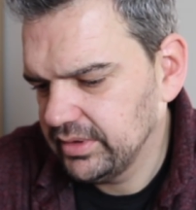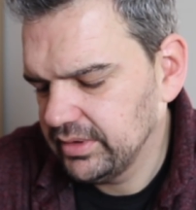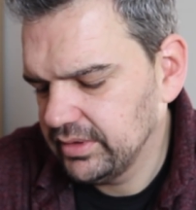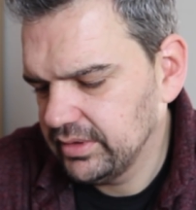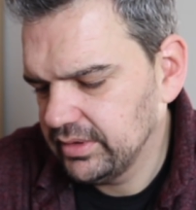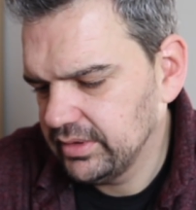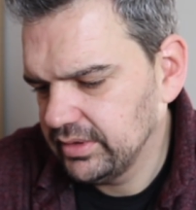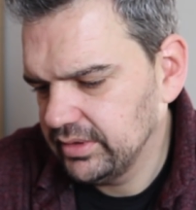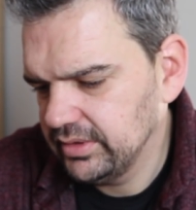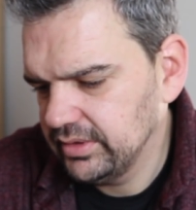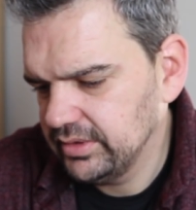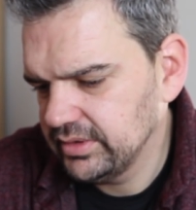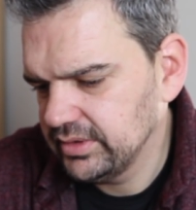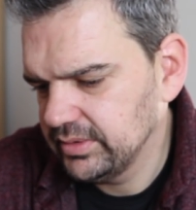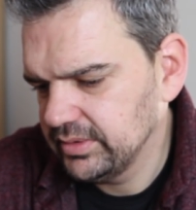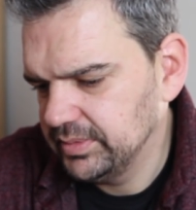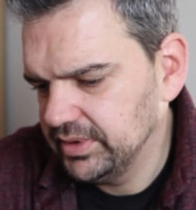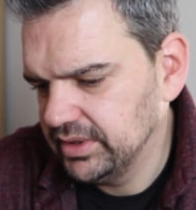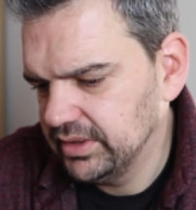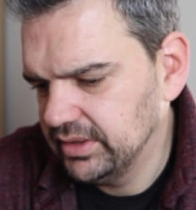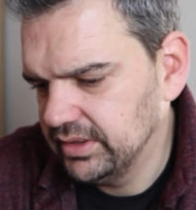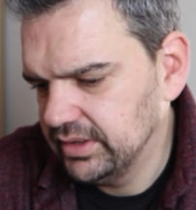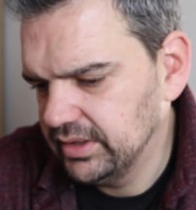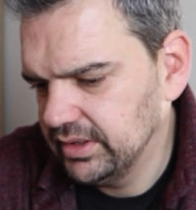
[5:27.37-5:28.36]
Oh, not
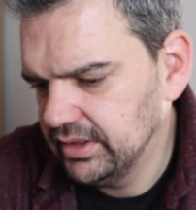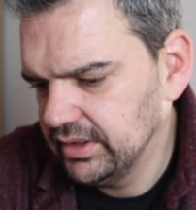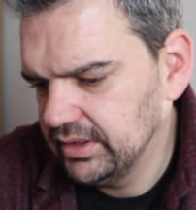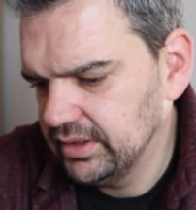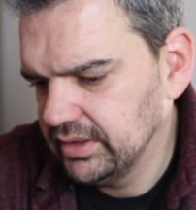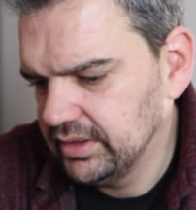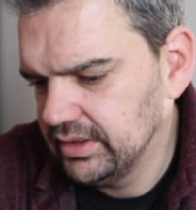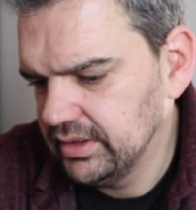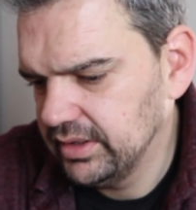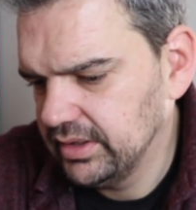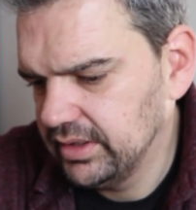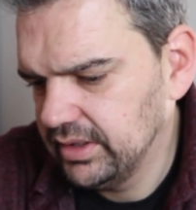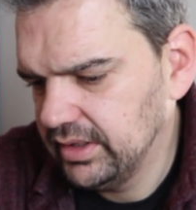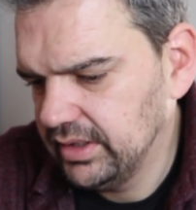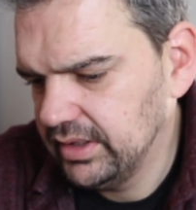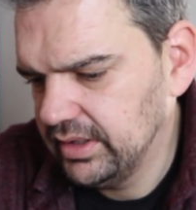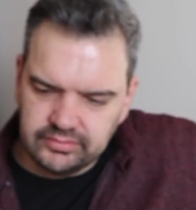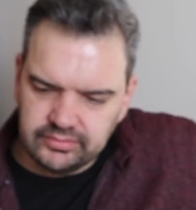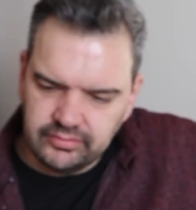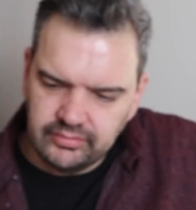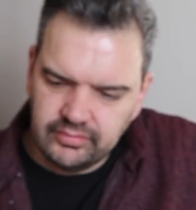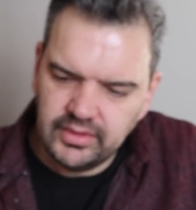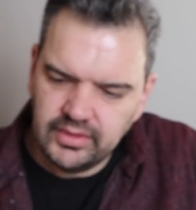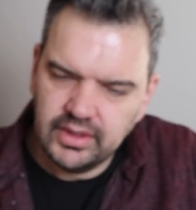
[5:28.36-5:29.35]
speed
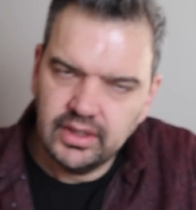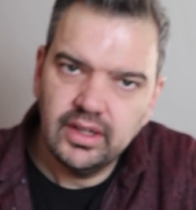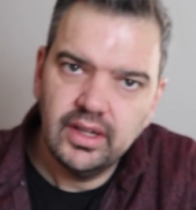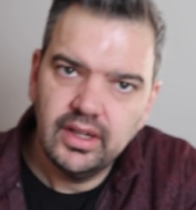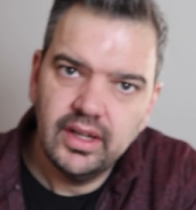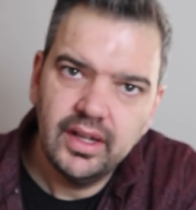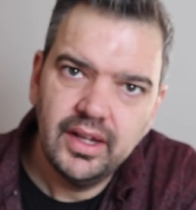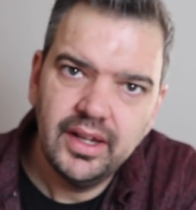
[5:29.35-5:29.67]
test.